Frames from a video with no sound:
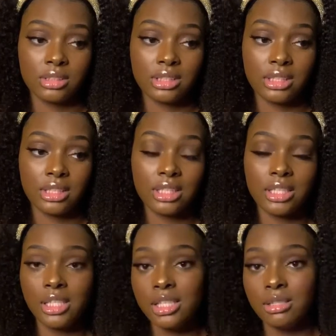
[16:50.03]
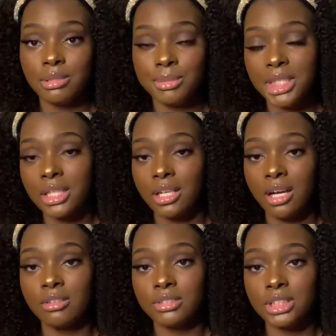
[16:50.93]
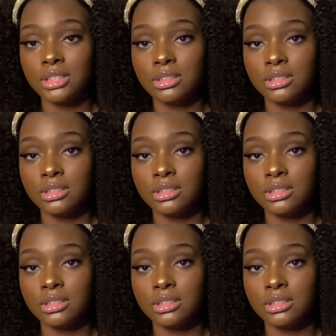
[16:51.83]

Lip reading: the key to being confident